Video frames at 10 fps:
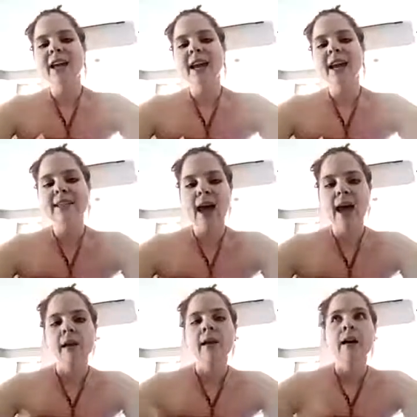And
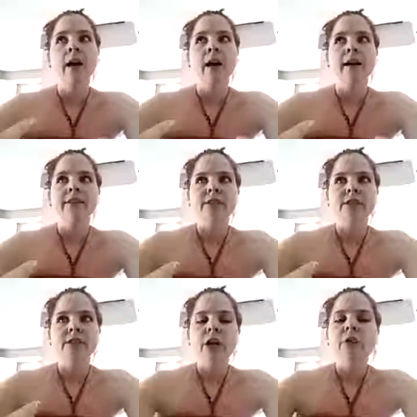
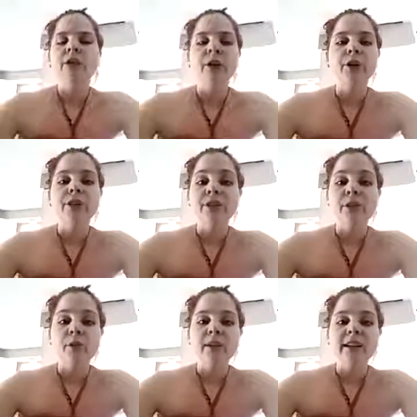to know that you're in this
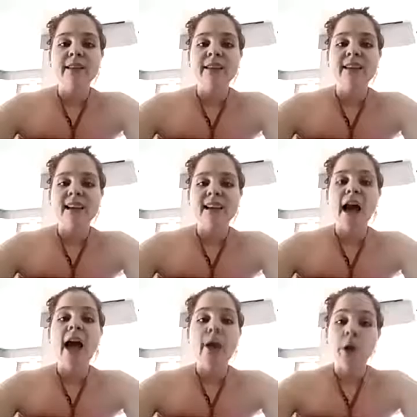community that
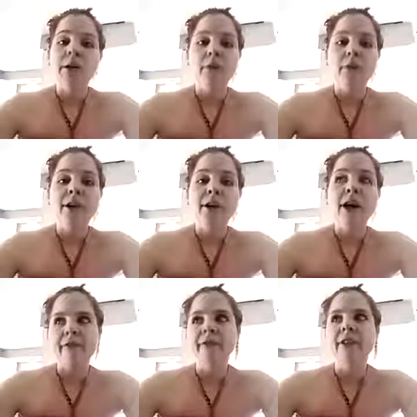says, I know how you
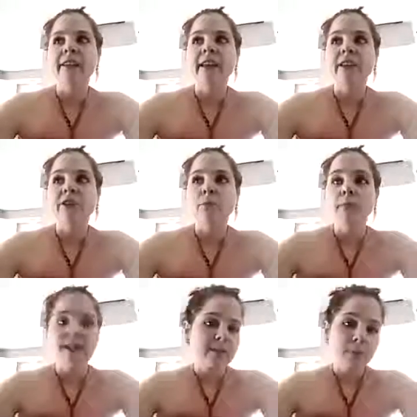feel. I feel like that too,
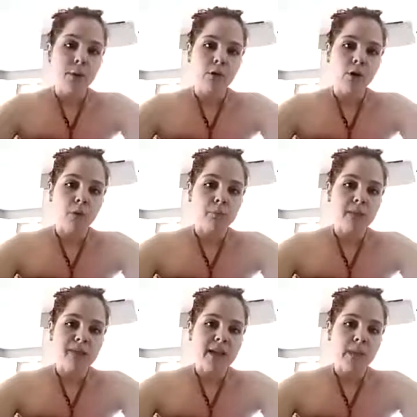but let's both go and
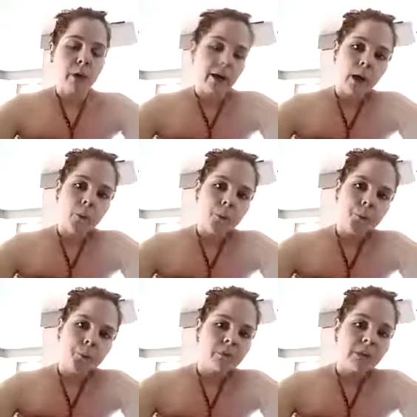press play and work out.
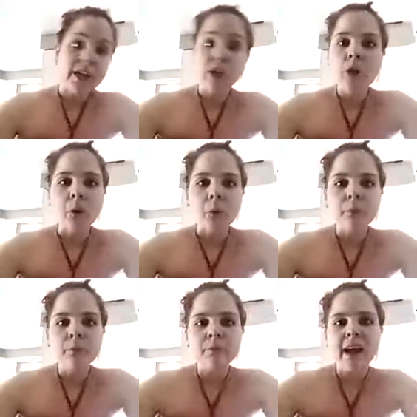And you do.
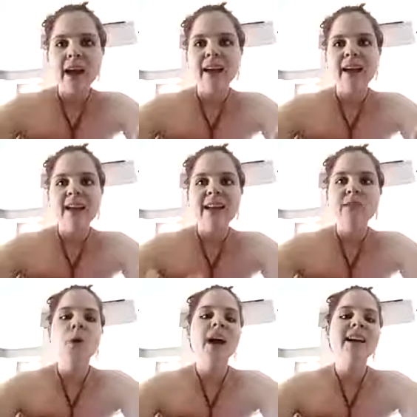And
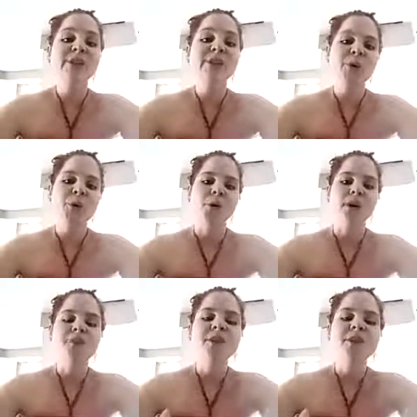that's why it's so
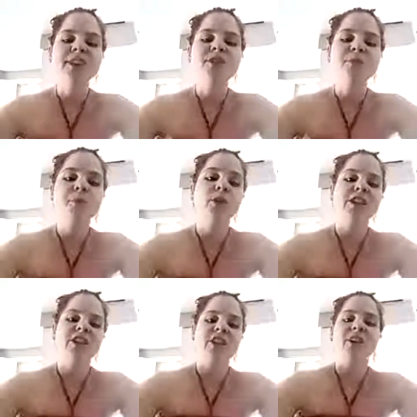cool, is we're there to
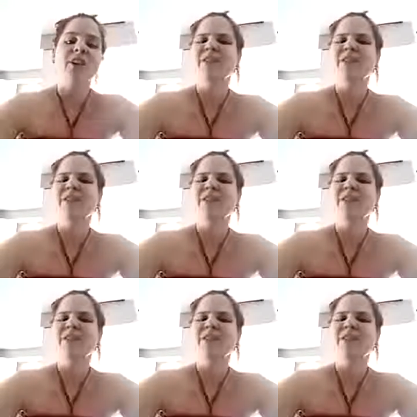support each other.